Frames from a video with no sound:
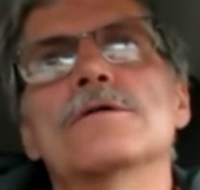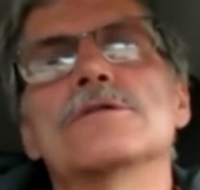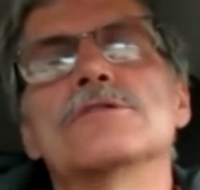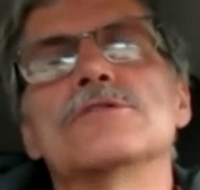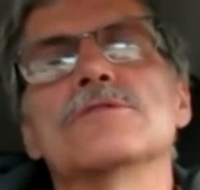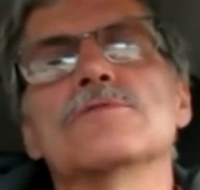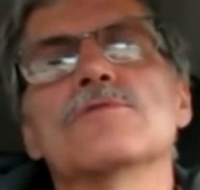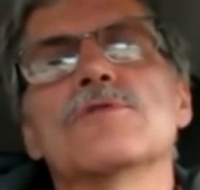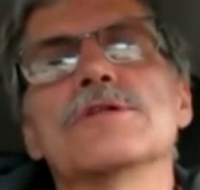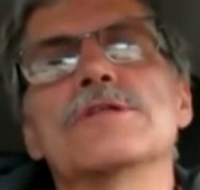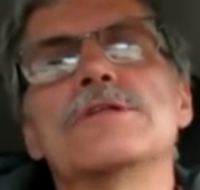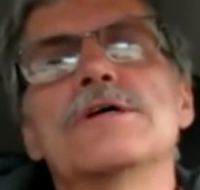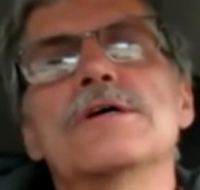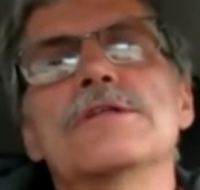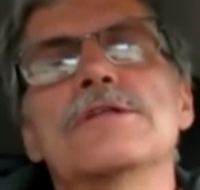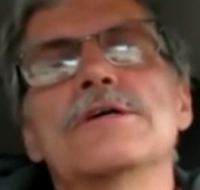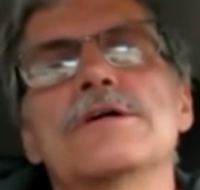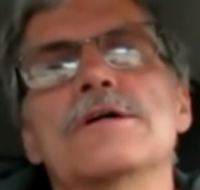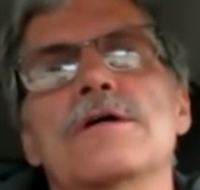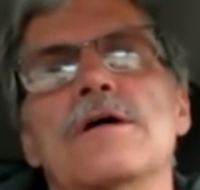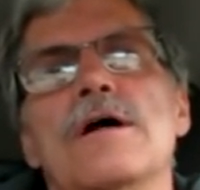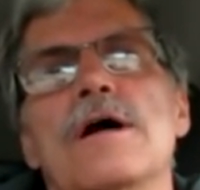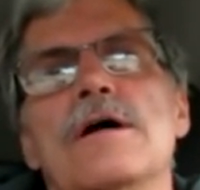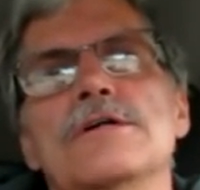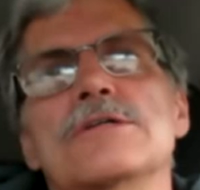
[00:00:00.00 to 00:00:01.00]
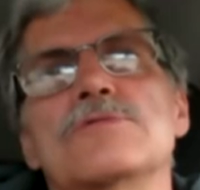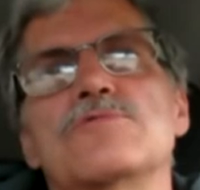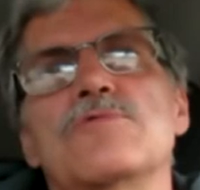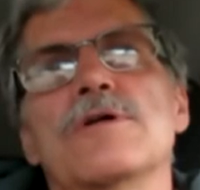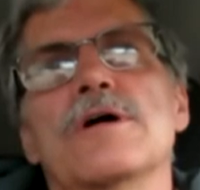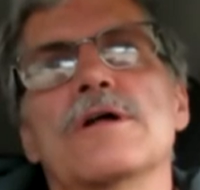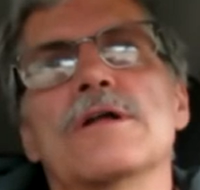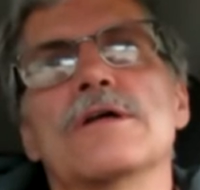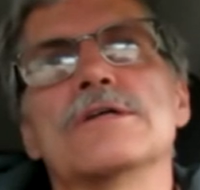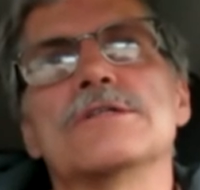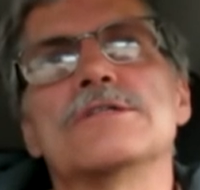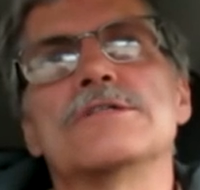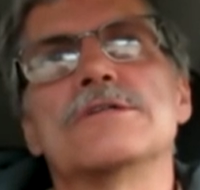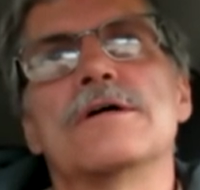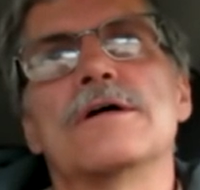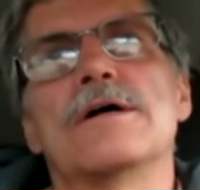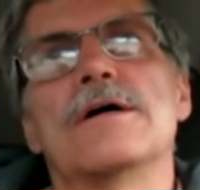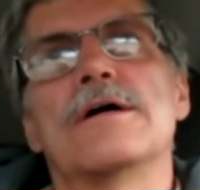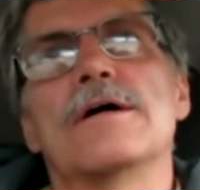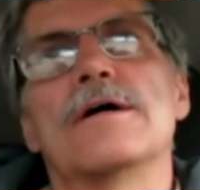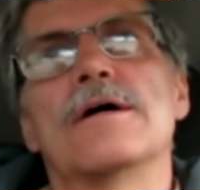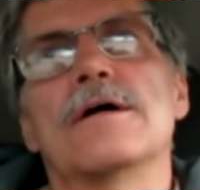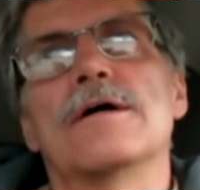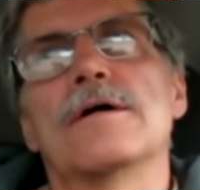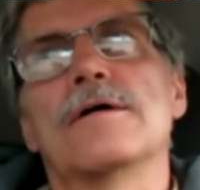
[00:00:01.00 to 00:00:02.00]
So what they did, uh, as well as
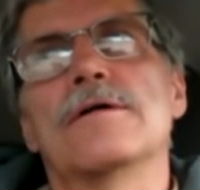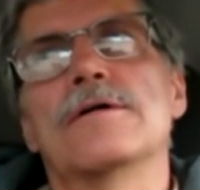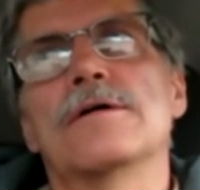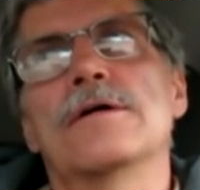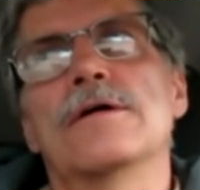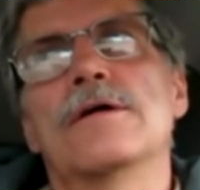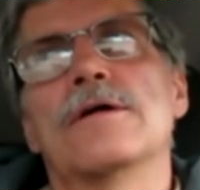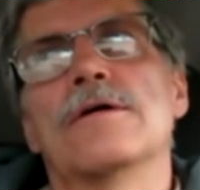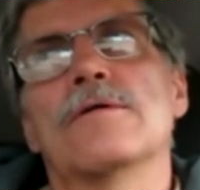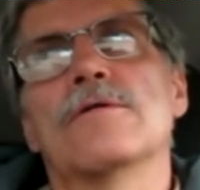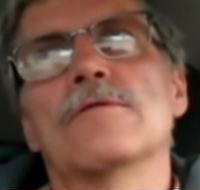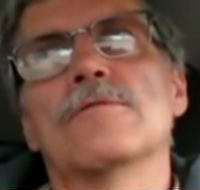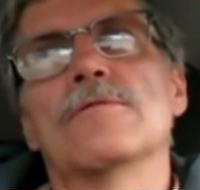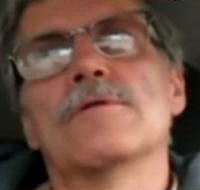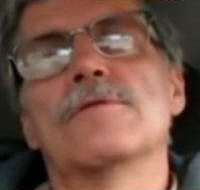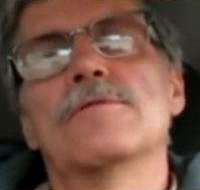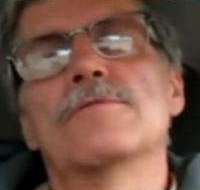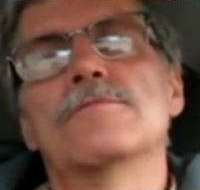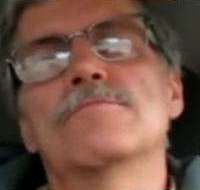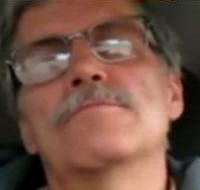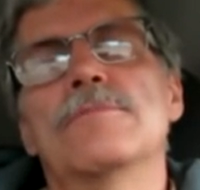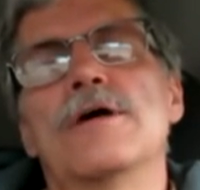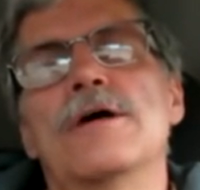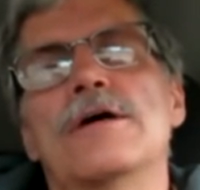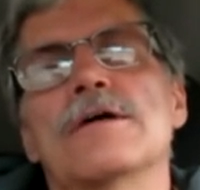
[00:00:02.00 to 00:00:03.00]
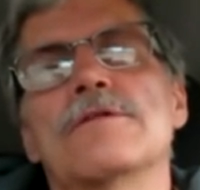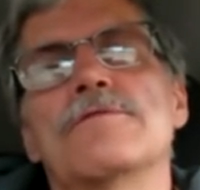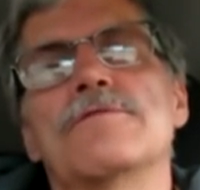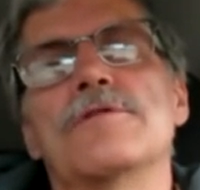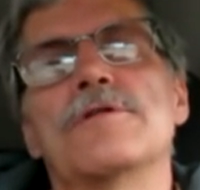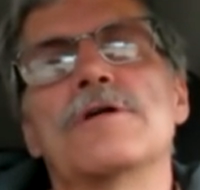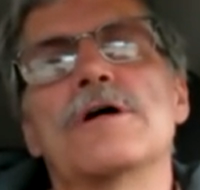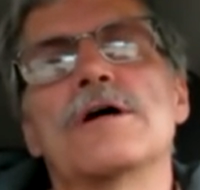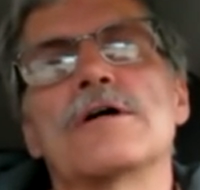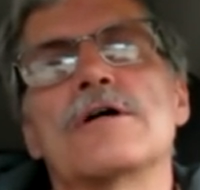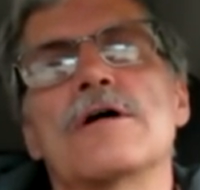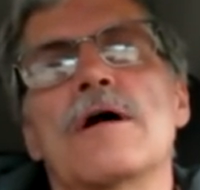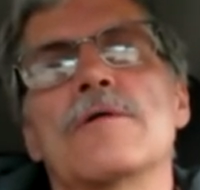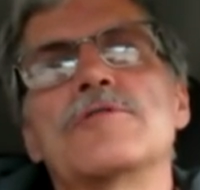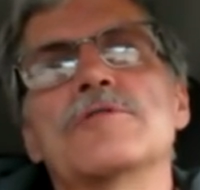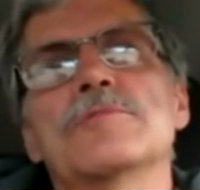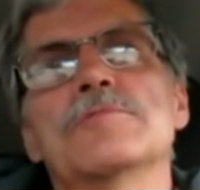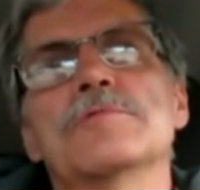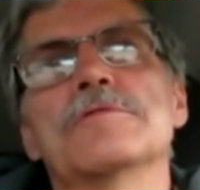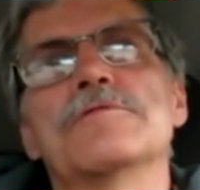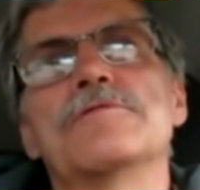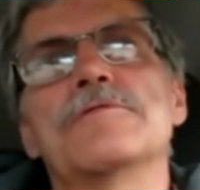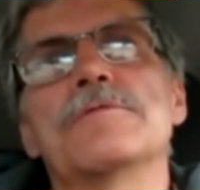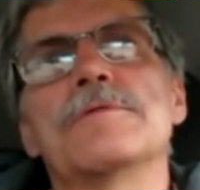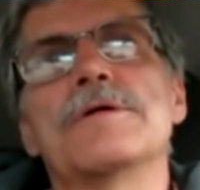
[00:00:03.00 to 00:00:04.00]
uh, you know, make it very
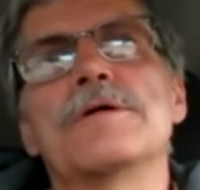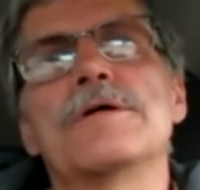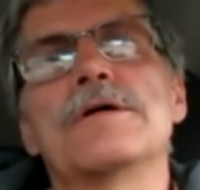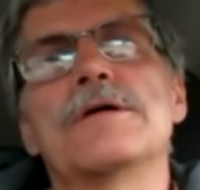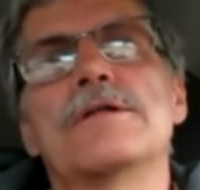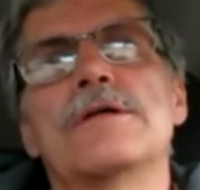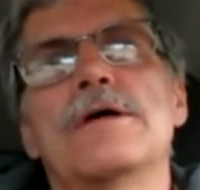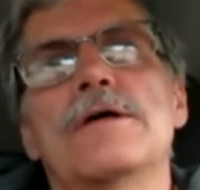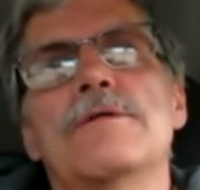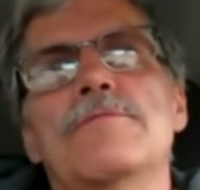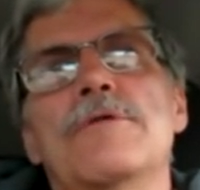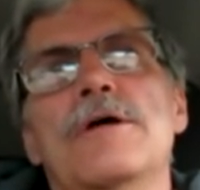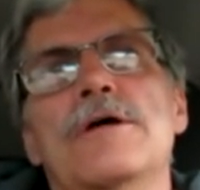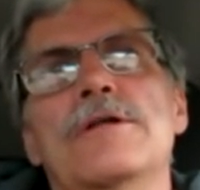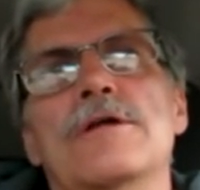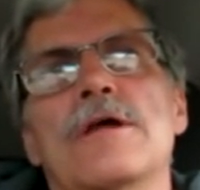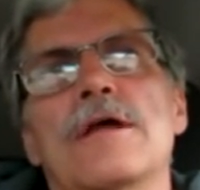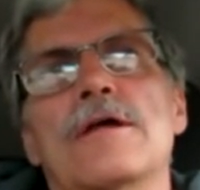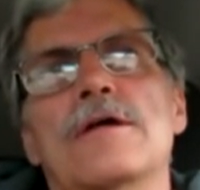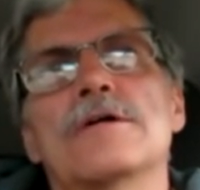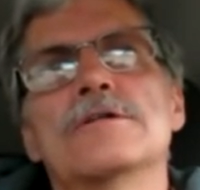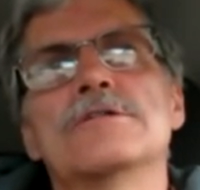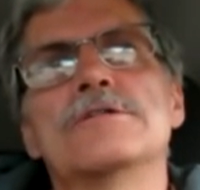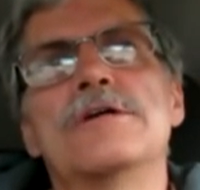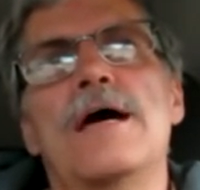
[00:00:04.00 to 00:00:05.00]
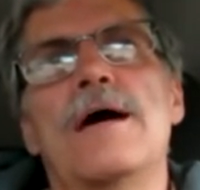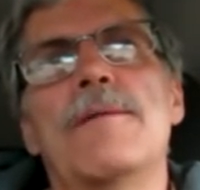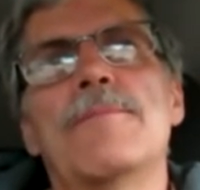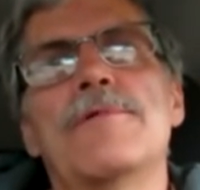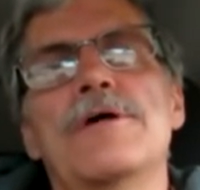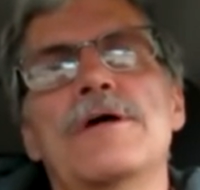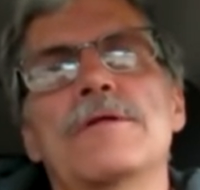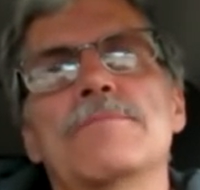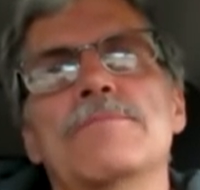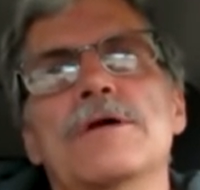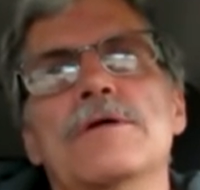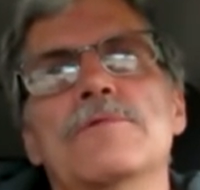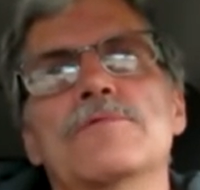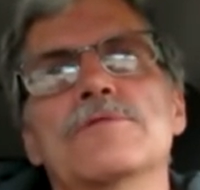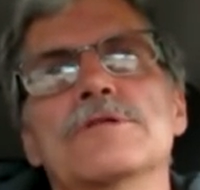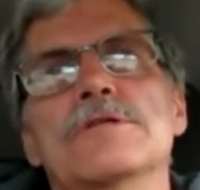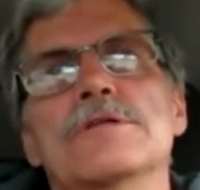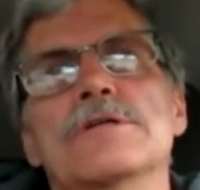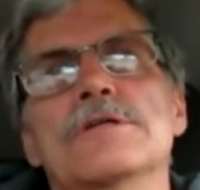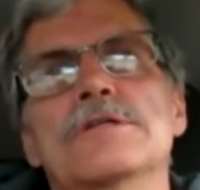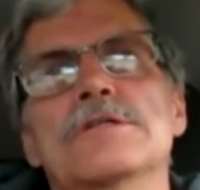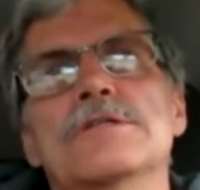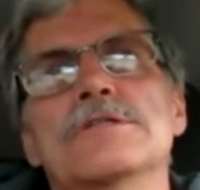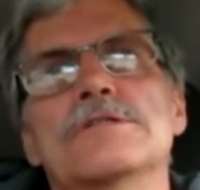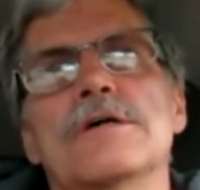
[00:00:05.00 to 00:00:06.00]
uncomfortable for me and, and, and contaminate me with
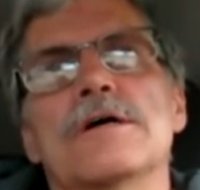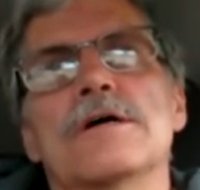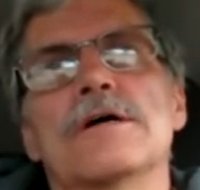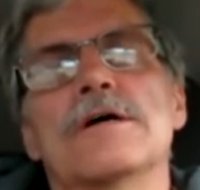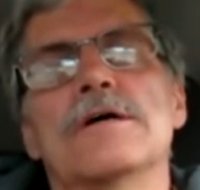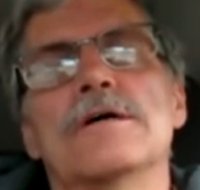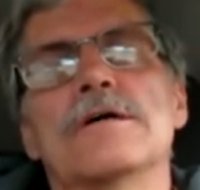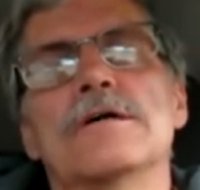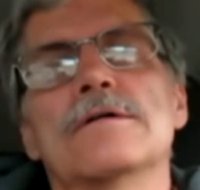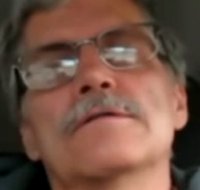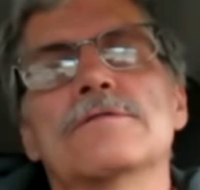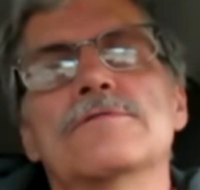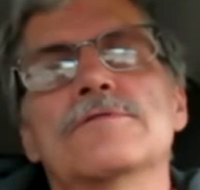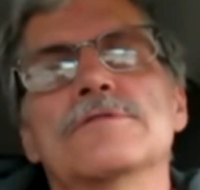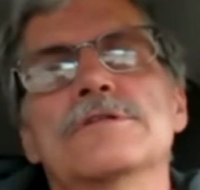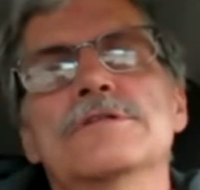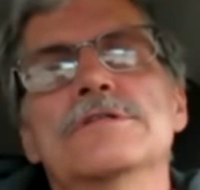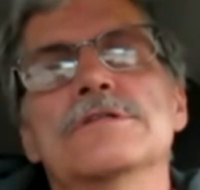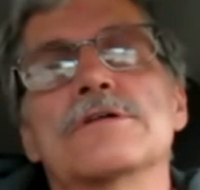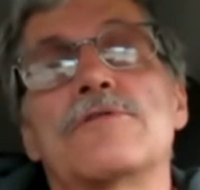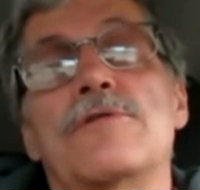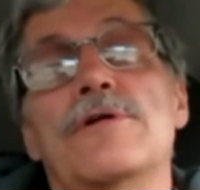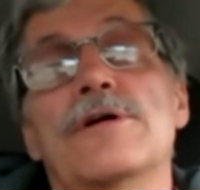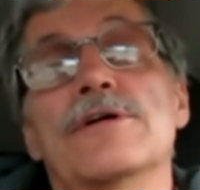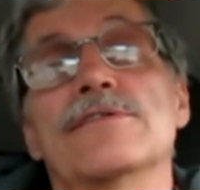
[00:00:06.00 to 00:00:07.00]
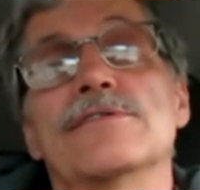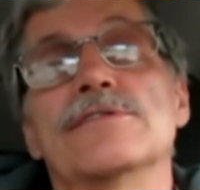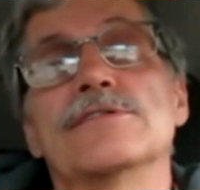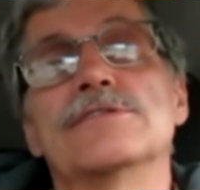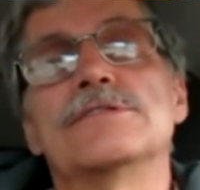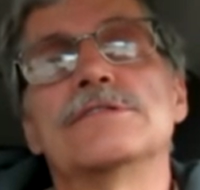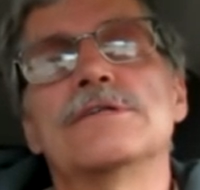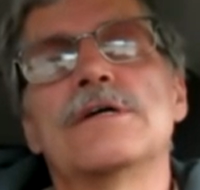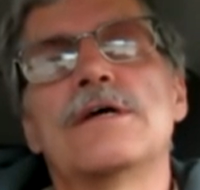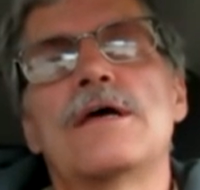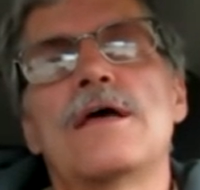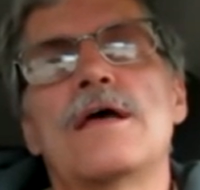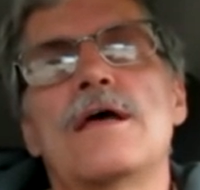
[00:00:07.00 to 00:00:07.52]
these uh, with these critters,